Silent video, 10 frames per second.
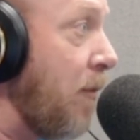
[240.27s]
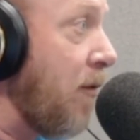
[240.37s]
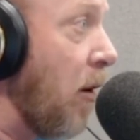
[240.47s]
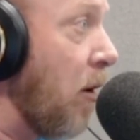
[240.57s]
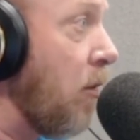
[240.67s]

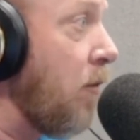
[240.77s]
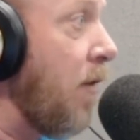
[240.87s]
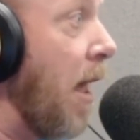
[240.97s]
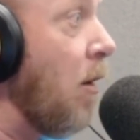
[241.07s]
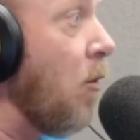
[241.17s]
starters
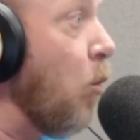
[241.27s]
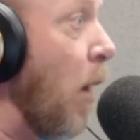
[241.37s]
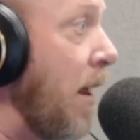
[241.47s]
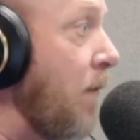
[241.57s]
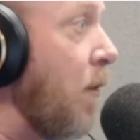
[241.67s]
and are
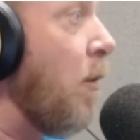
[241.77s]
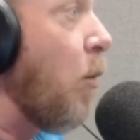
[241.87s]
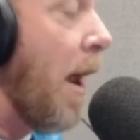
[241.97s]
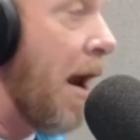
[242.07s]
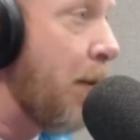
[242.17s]
waiting for the
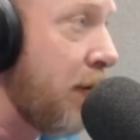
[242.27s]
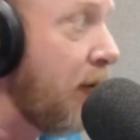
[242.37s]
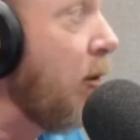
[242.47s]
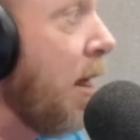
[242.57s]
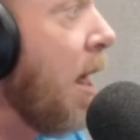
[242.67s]
right
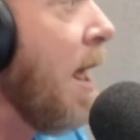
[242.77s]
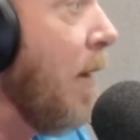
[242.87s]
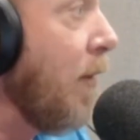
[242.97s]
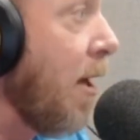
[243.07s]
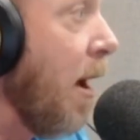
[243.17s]
opportunity
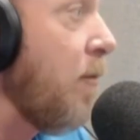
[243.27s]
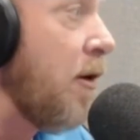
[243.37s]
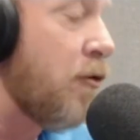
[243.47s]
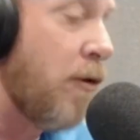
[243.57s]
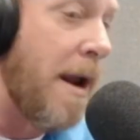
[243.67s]
if it comes
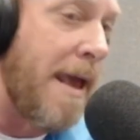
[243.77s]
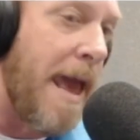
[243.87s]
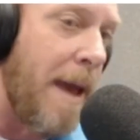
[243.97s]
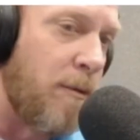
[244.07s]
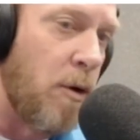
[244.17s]
in training
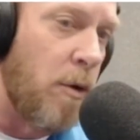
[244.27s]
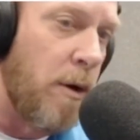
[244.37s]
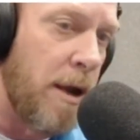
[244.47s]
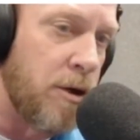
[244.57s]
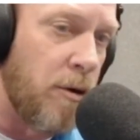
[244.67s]
camp due to an
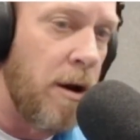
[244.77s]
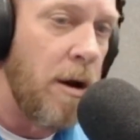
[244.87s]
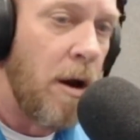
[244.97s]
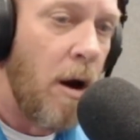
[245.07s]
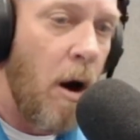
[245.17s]
injury
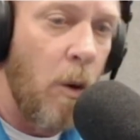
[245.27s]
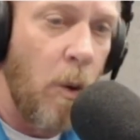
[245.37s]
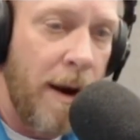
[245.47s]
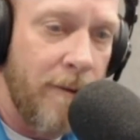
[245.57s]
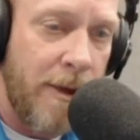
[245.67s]
or
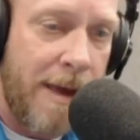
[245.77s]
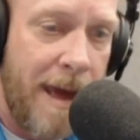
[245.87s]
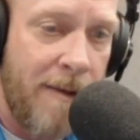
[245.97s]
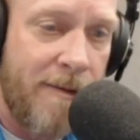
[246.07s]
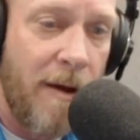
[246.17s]
whatever the
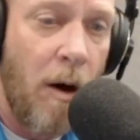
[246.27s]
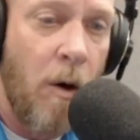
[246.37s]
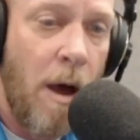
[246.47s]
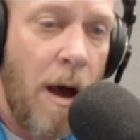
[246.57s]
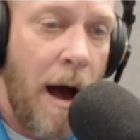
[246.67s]
case. So,
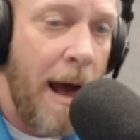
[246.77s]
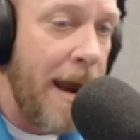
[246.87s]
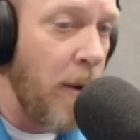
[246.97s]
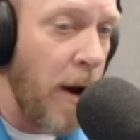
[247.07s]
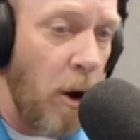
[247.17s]
uh,
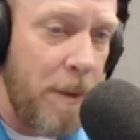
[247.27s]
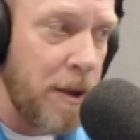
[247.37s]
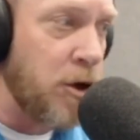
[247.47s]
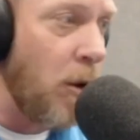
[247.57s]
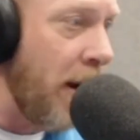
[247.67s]
anyway, hope you
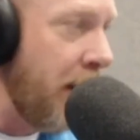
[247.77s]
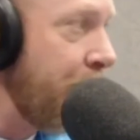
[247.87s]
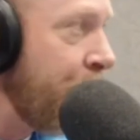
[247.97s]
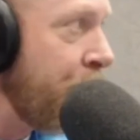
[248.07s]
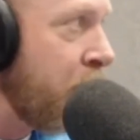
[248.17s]
enjoyed,
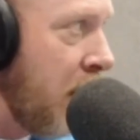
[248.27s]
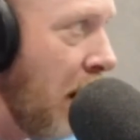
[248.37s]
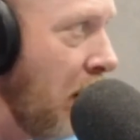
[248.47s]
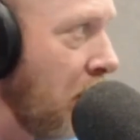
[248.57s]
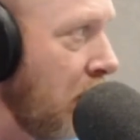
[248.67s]
you
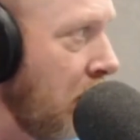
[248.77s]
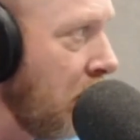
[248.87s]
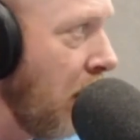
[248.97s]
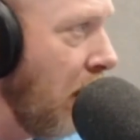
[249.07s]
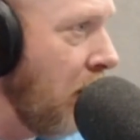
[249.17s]
know,
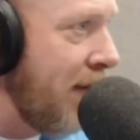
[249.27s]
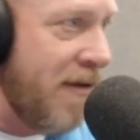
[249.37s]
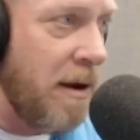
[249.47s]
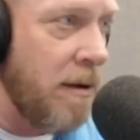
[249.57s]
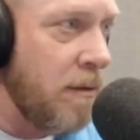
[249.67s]
a
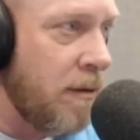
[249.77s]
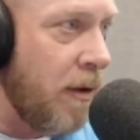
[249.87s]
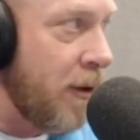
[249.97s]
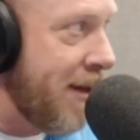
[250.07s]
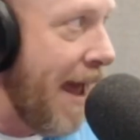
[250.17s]
listen to
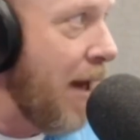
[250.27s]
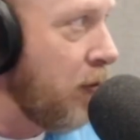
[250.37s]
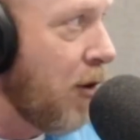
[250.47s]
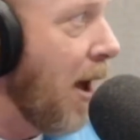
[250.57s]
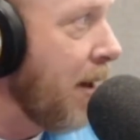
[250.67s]
the
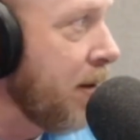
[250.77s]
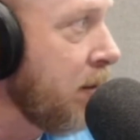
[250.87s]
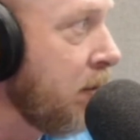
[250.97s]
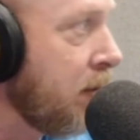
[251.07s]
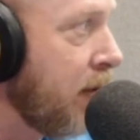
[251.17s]

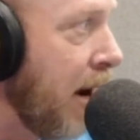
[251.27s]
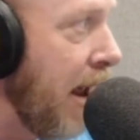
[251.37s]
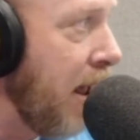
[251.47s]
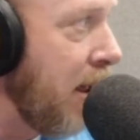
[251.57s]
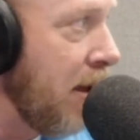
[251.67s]
downtrodden
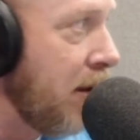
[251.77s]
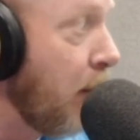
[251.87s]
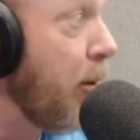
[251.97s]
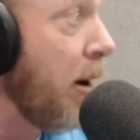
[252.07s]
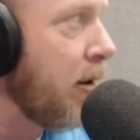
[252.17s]
today uh,
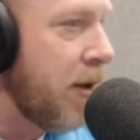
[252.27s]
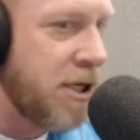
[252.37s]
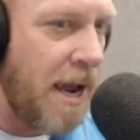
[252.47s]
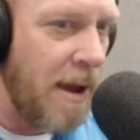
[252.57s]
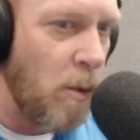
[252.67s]
compared to the
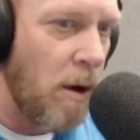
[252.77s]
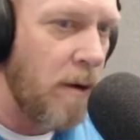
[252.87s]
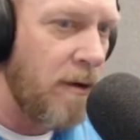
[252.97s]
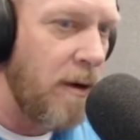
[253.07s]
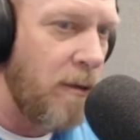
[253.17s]

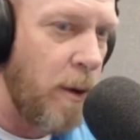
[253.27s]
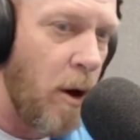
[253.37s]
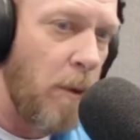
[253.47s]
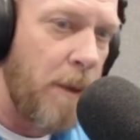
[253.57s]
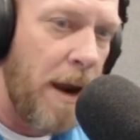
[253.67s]
Jaguars. At least we
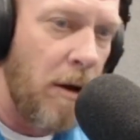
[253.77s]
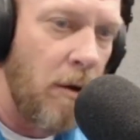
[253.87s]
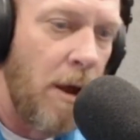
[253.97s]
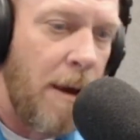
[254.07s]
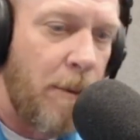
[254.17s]
hope that
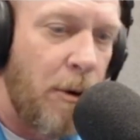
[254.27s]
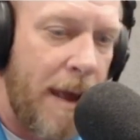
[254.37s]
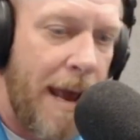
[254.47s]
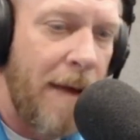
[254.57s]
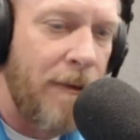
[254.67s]
it'll
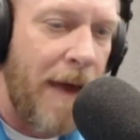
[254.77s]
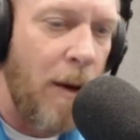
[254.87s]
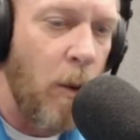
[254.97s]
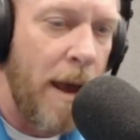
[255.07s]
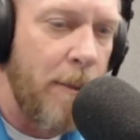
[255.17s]
play out
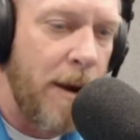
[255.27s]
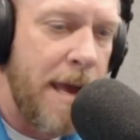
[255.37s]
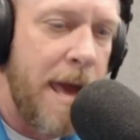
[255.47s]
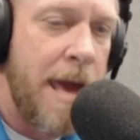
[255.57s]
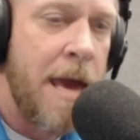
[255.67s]
that way. But
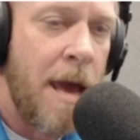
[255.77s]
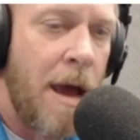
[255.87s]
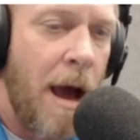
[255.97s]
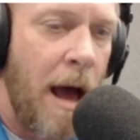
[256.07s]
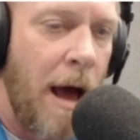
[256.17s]
E,
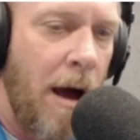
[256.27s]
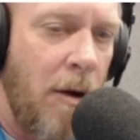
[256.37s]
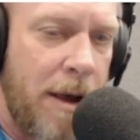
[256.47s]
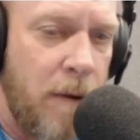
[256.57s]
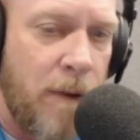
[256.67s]
will uh,
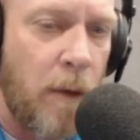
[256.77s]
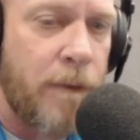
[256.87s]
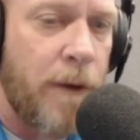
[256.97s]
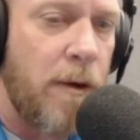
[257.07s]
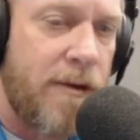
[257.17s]
let you vote
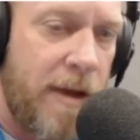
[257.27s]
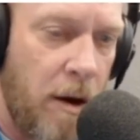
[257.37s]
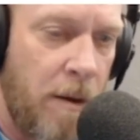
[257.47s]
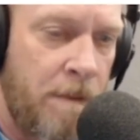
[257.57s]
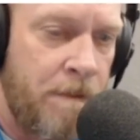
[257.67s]
first
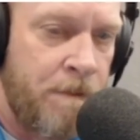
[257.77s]
here.